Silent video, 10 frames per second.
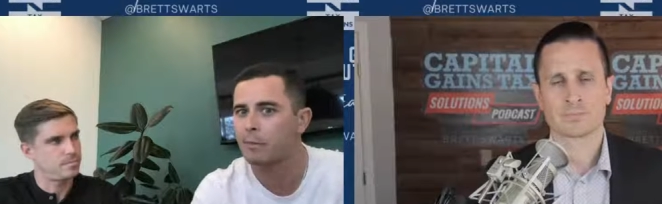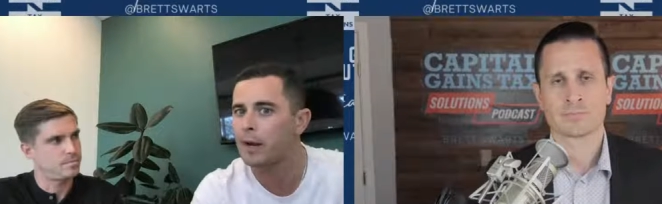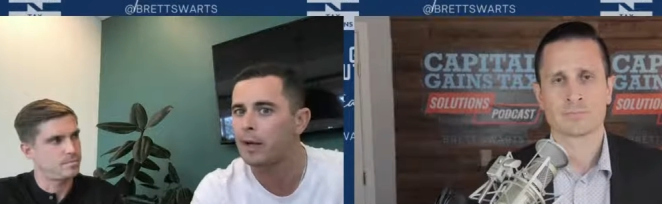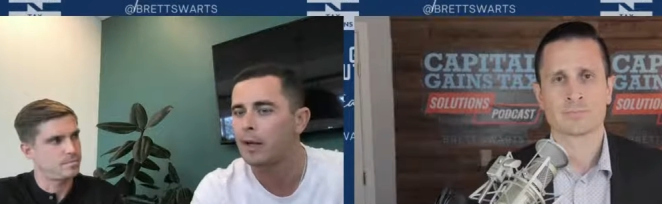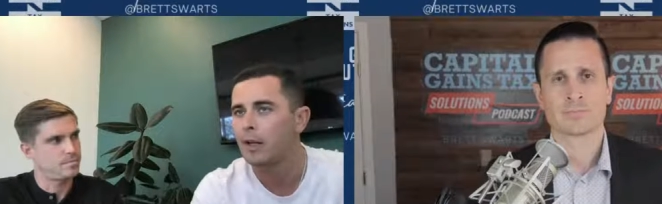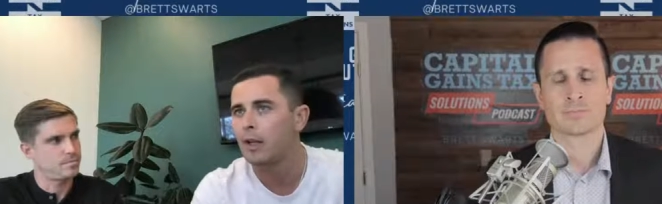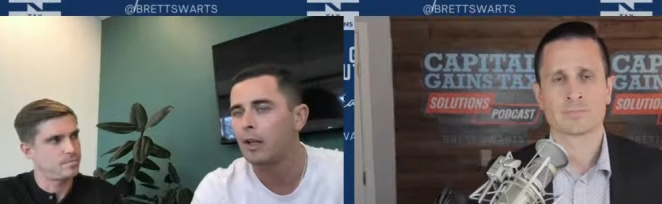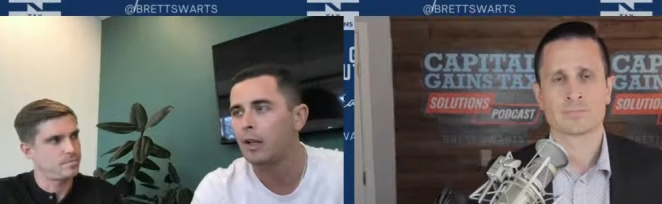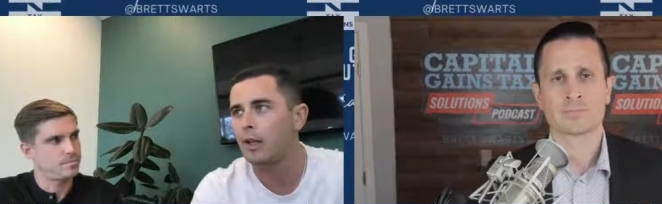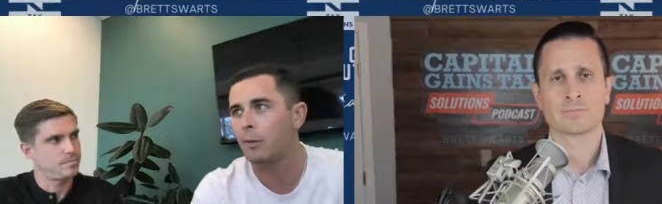Speaker 1: But
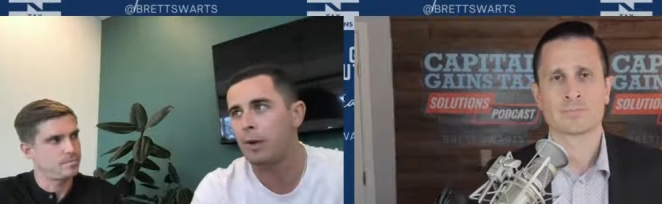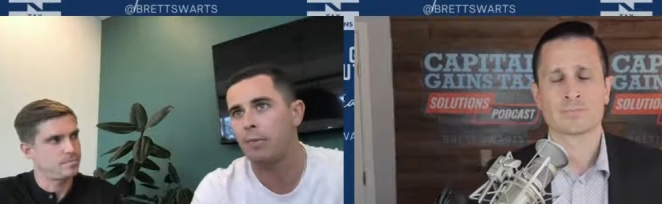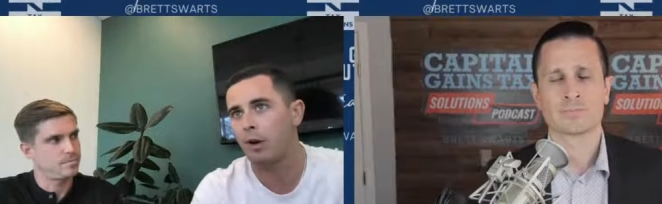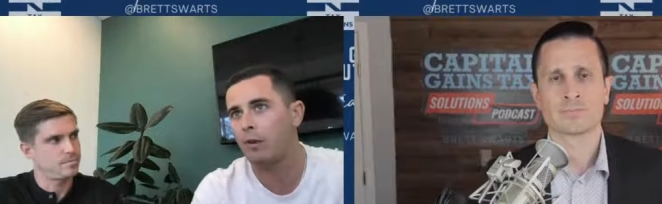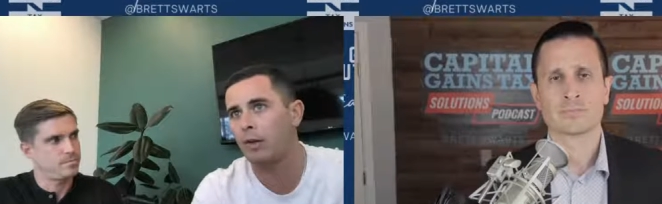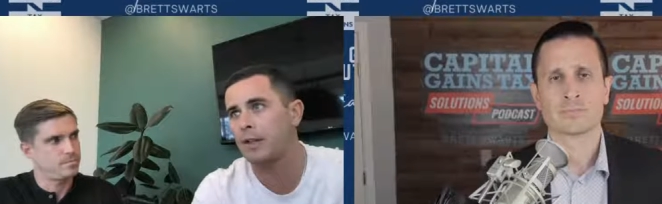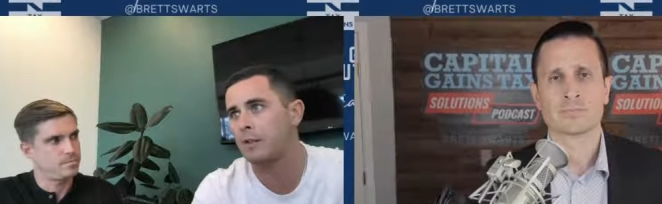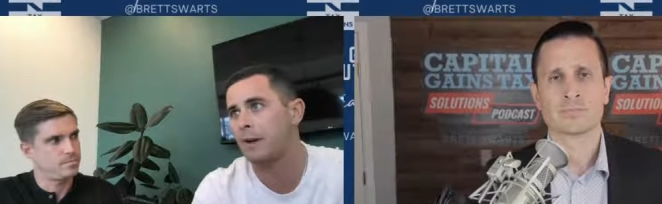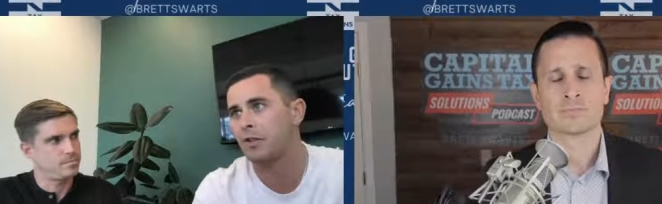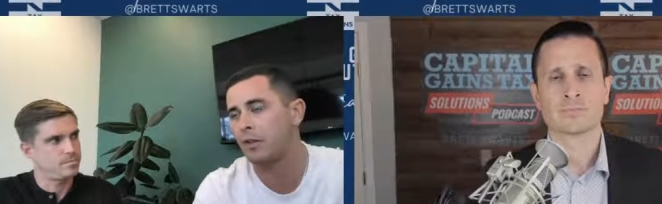you know, people aren't realizing,
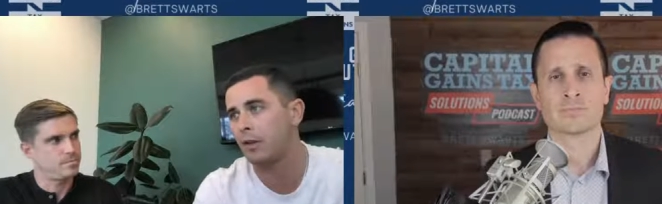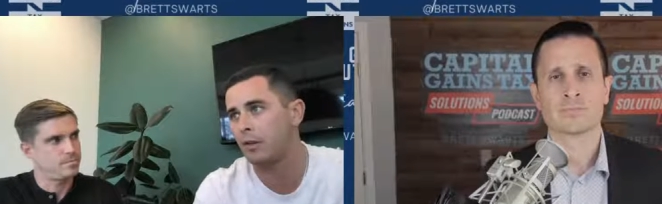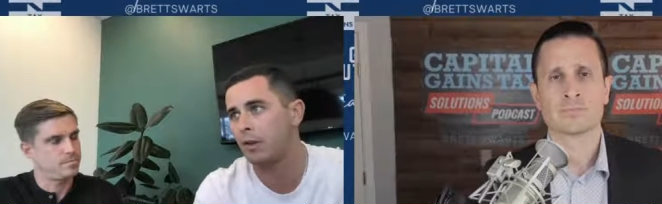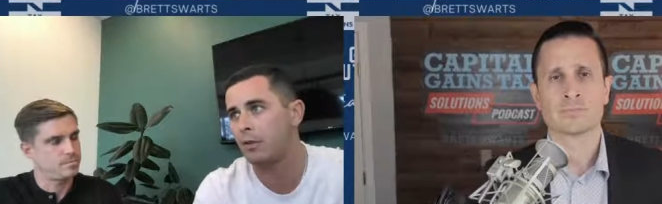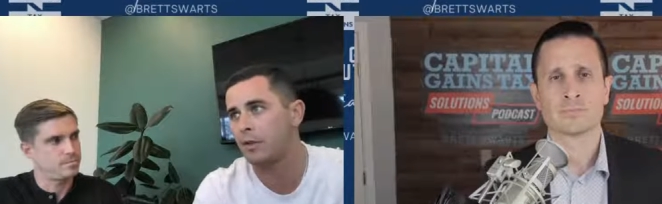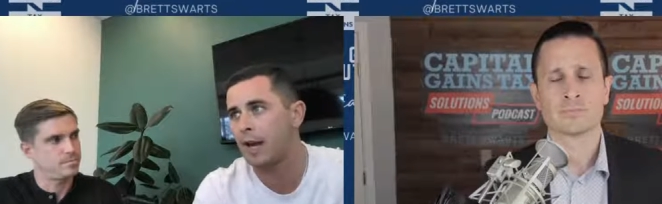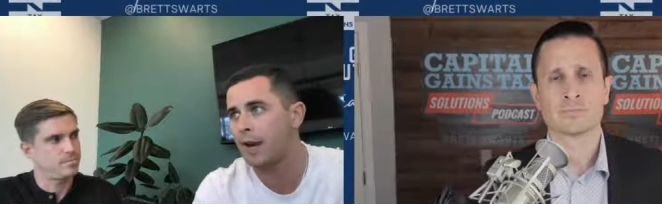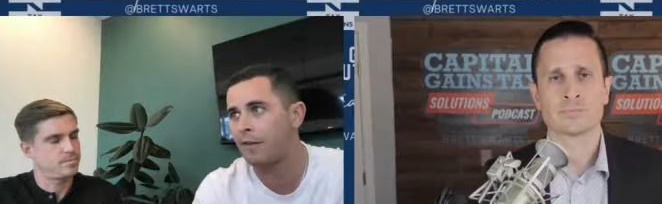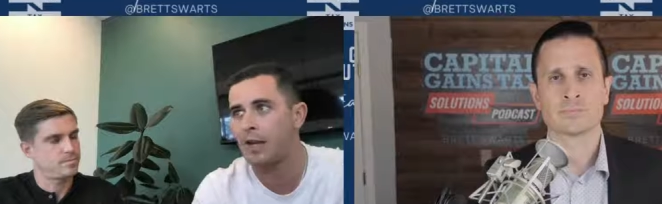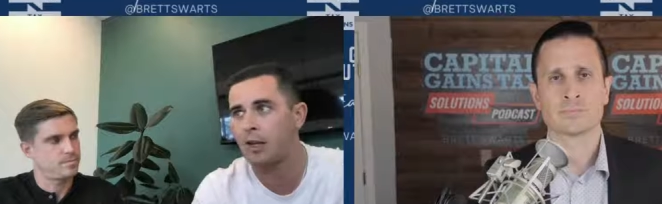especially those that
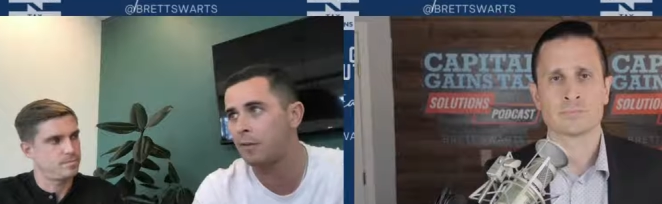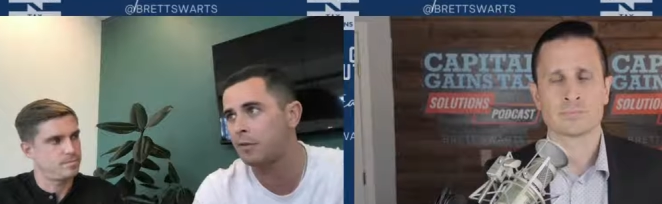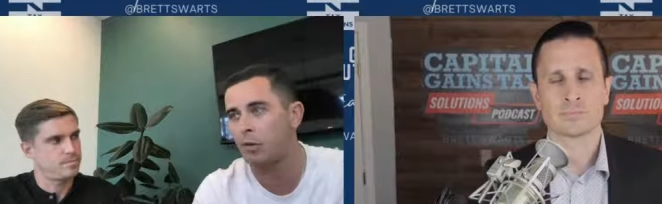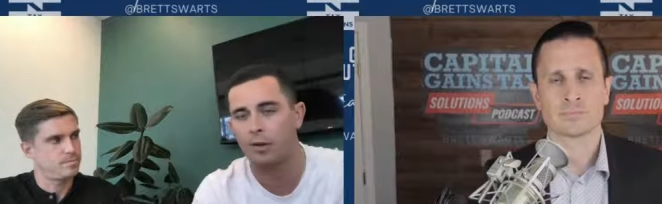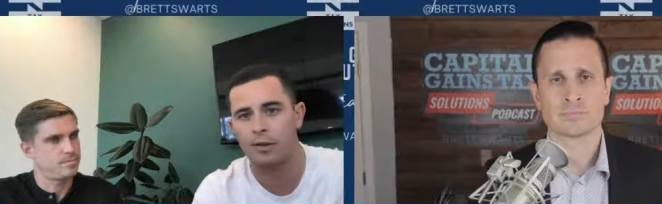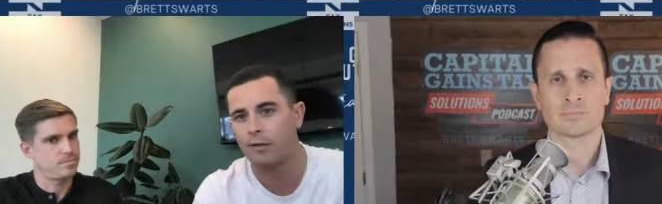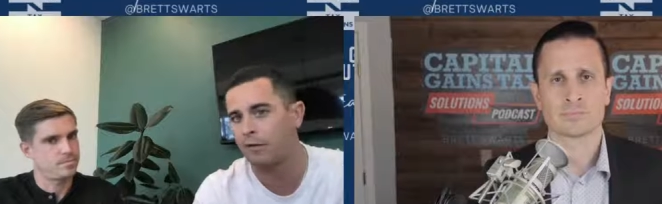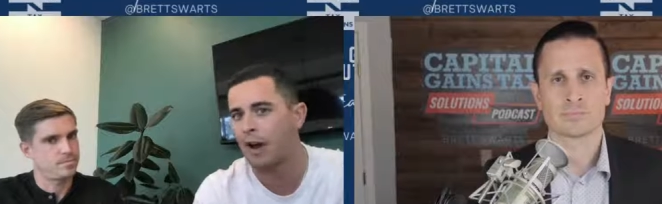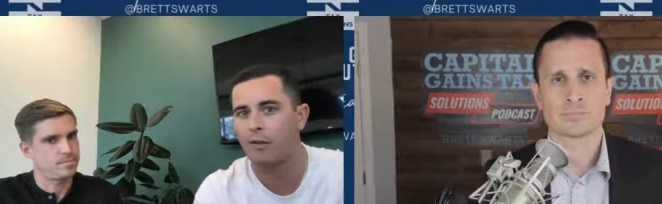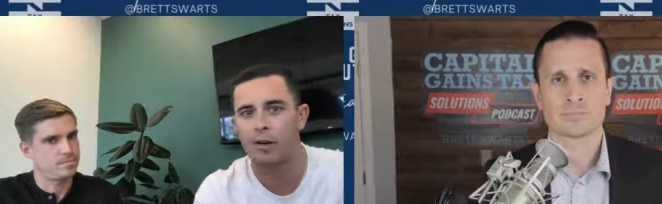have incomes north of
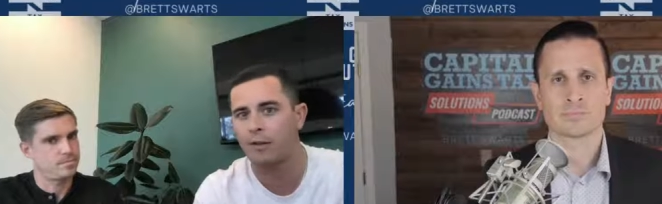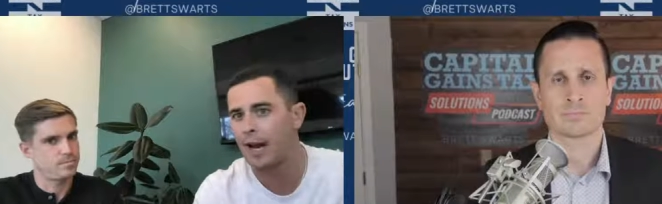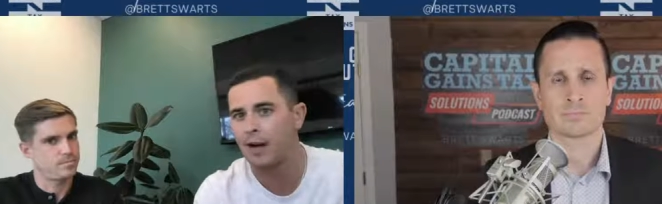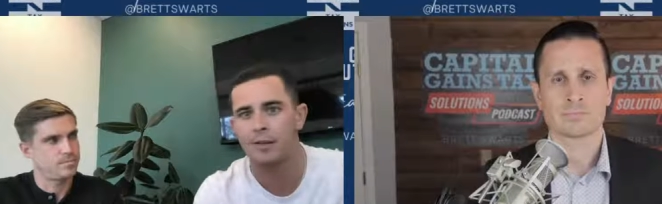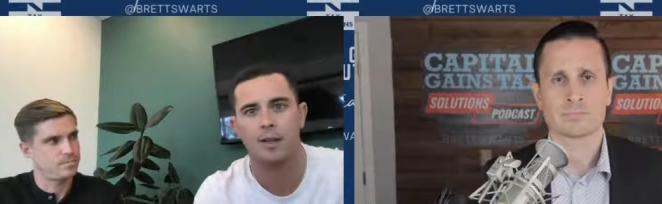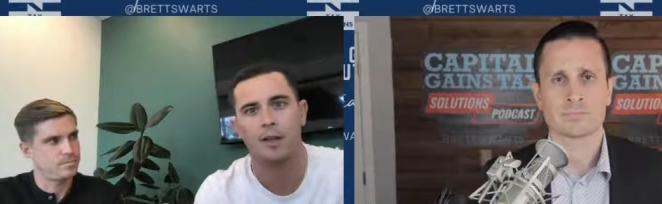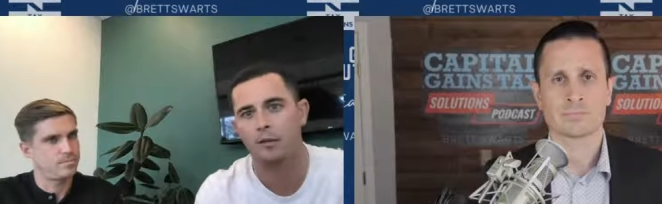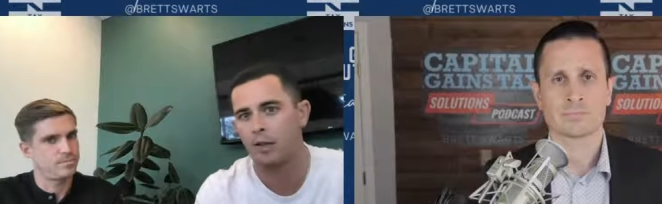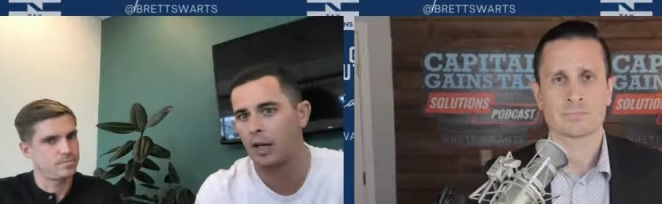500,000,